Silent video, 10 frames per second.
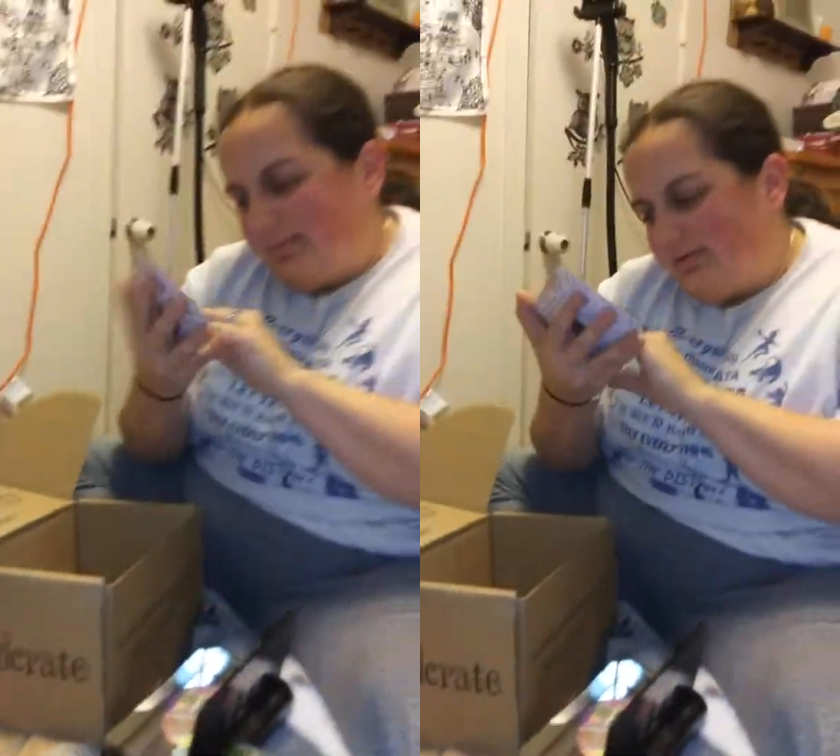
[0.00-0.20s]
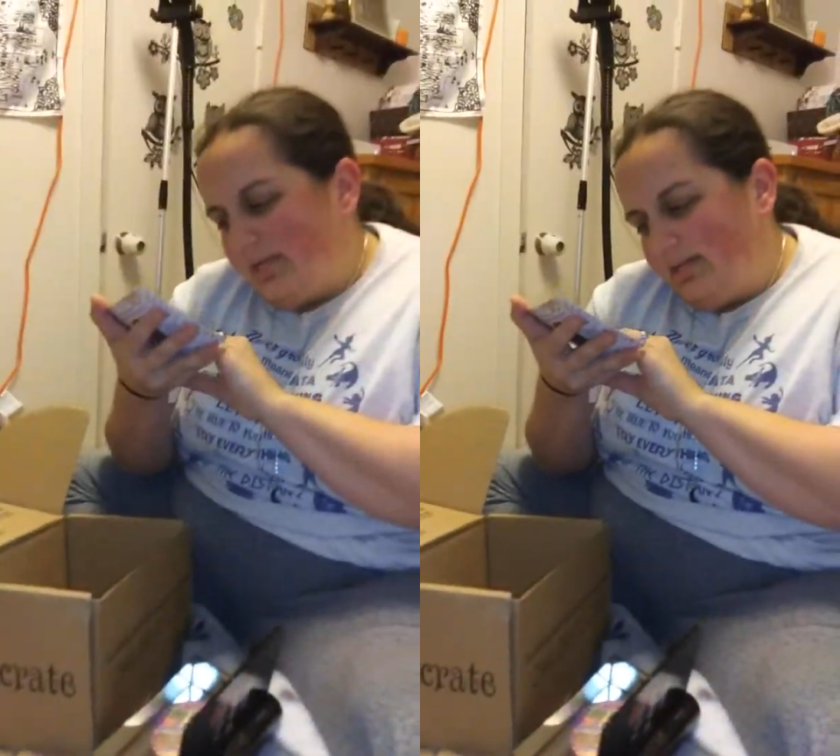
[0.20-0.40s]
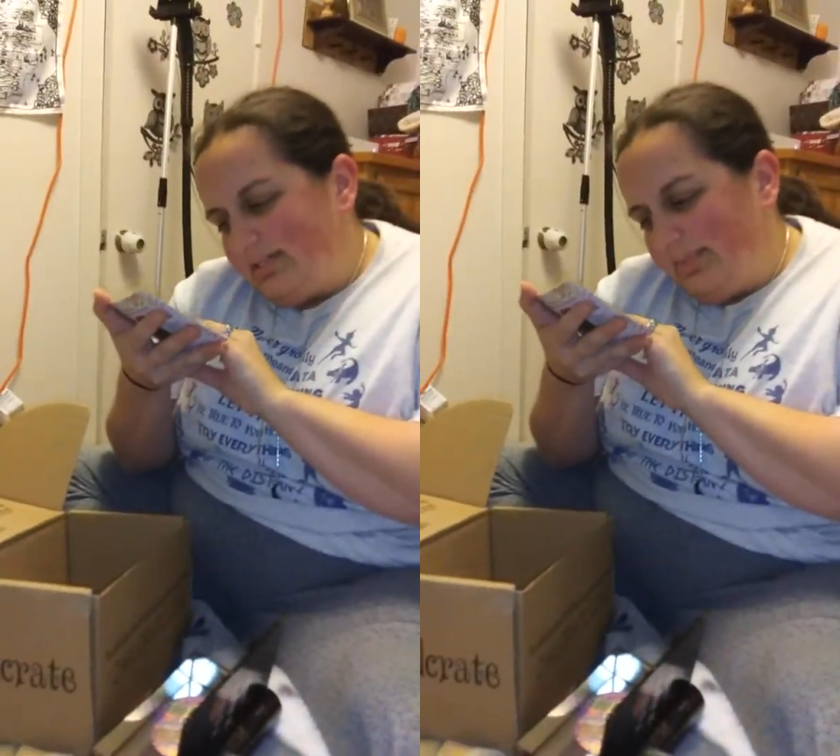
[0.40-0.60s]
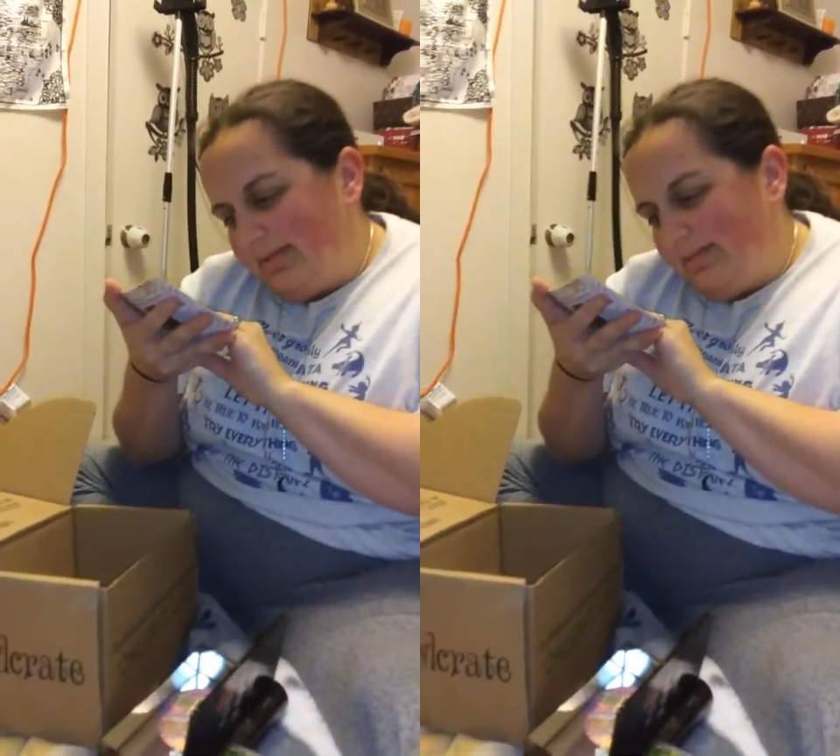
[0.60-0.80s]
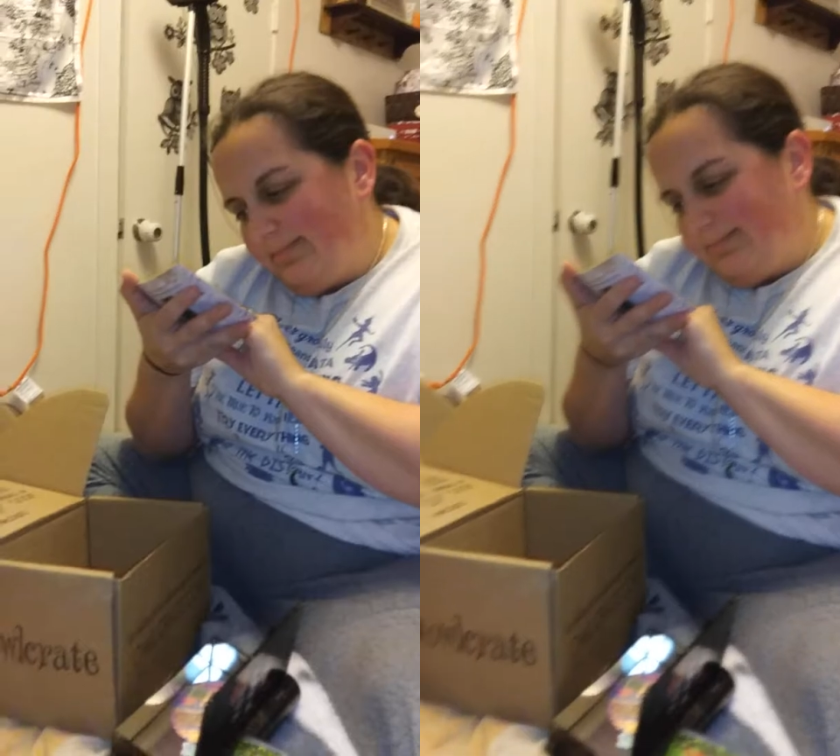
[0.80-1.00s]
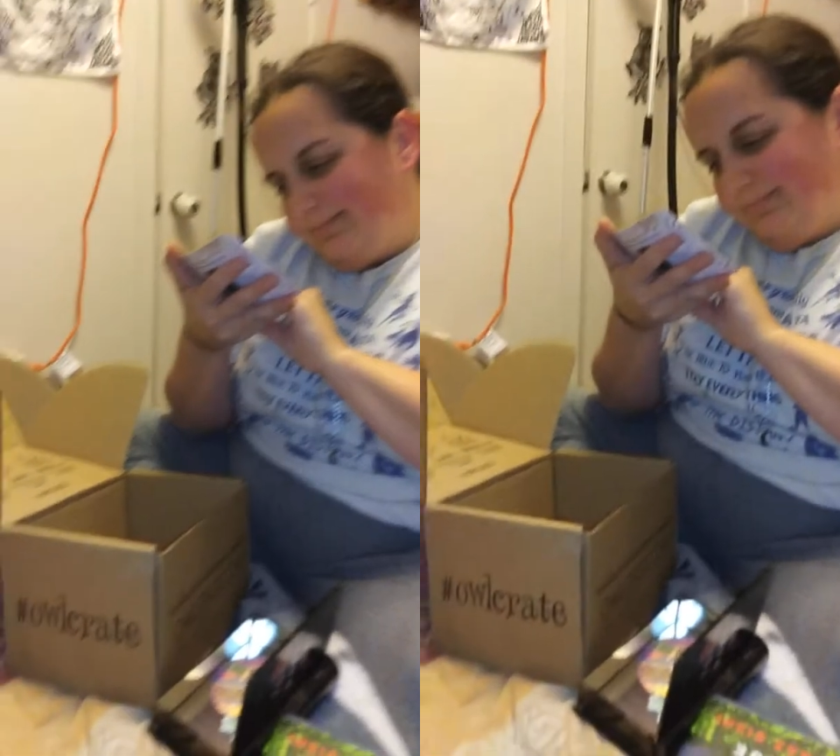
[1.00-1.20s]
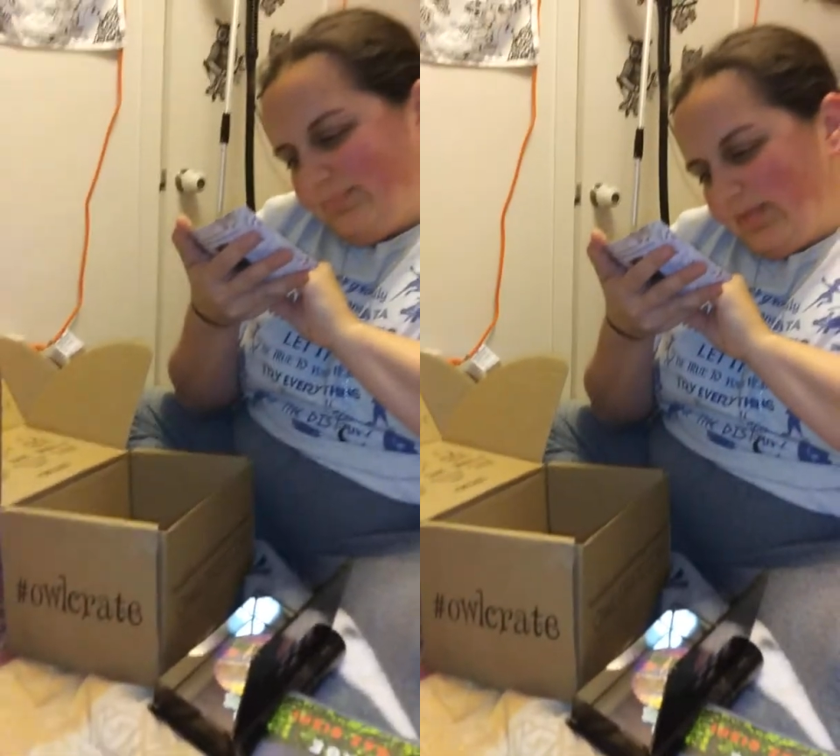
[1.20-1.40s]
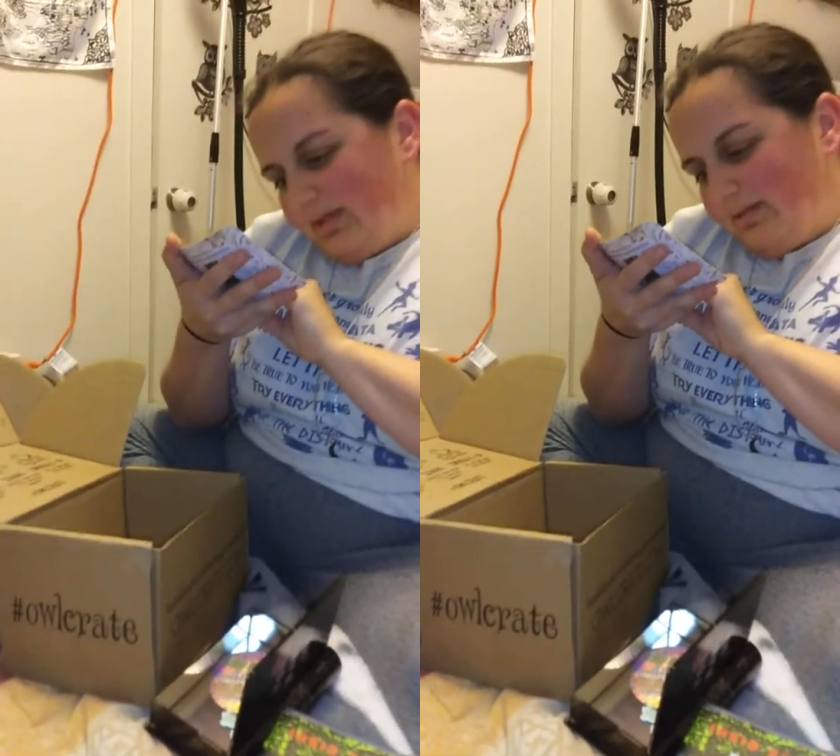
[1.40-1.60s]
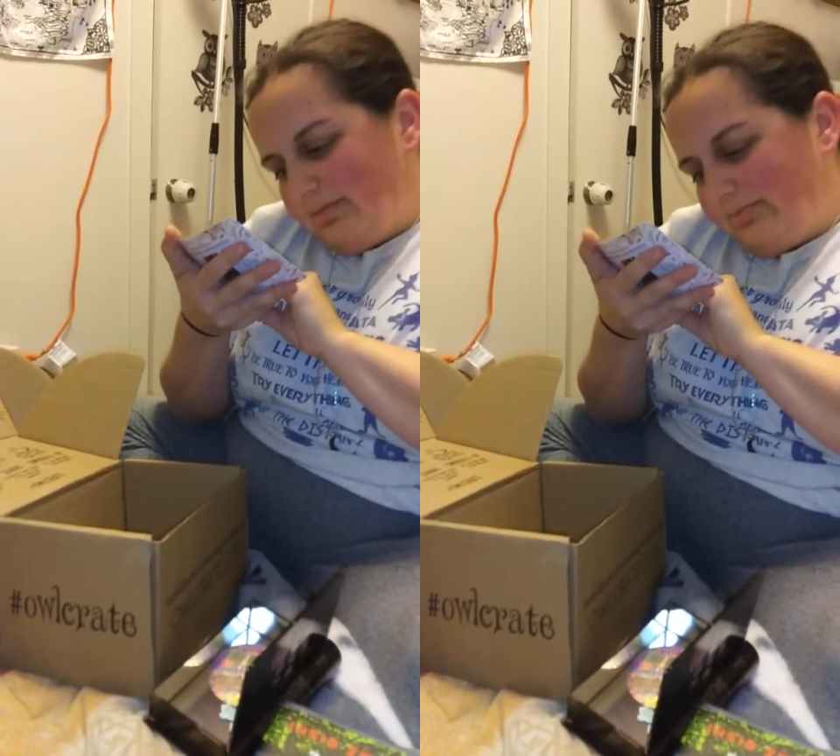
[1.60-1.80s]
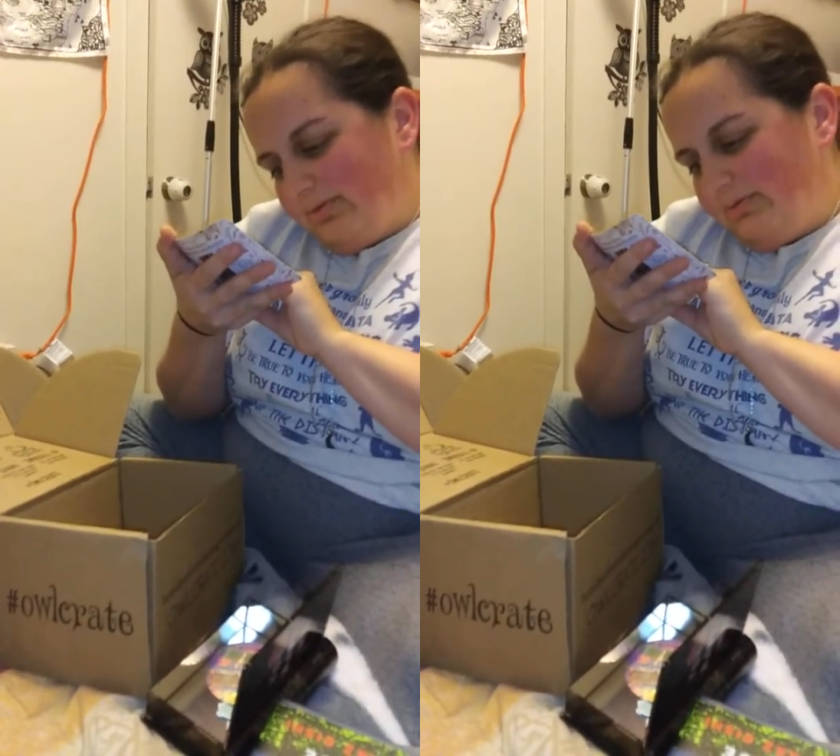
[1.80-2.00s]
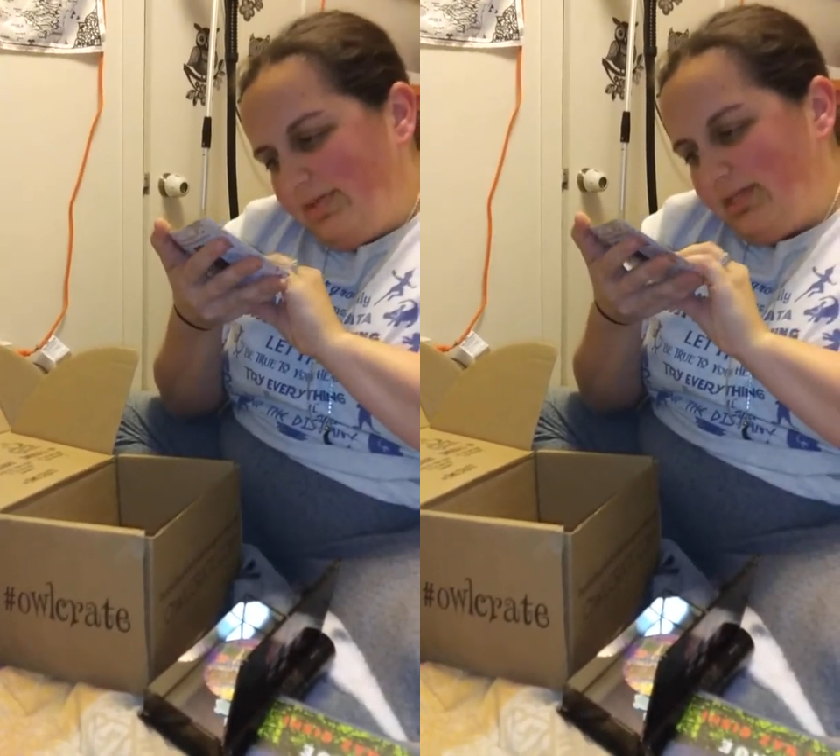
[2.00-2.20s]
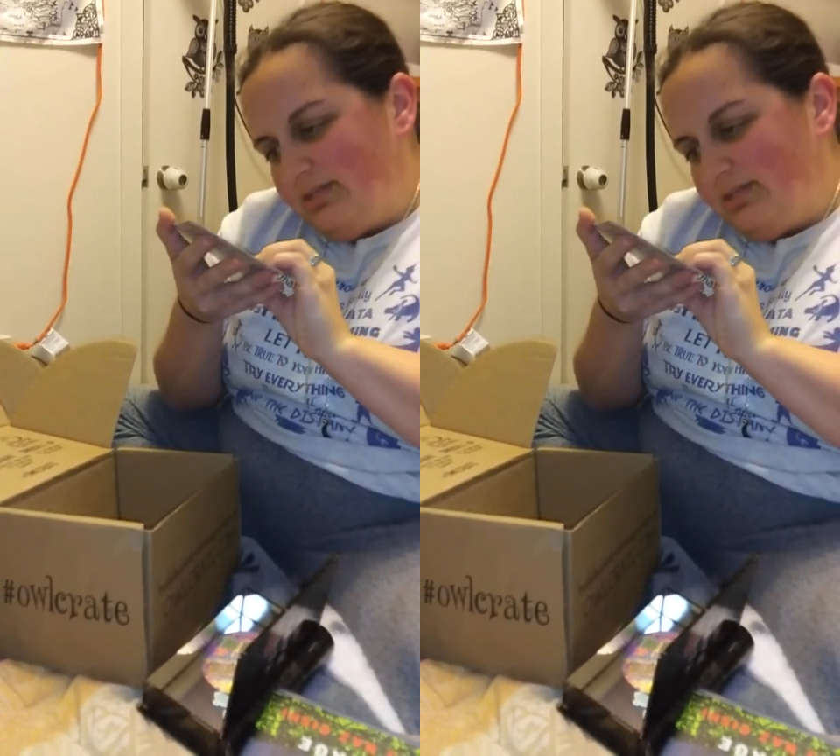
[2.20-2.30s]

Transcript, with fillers: about next month, Through the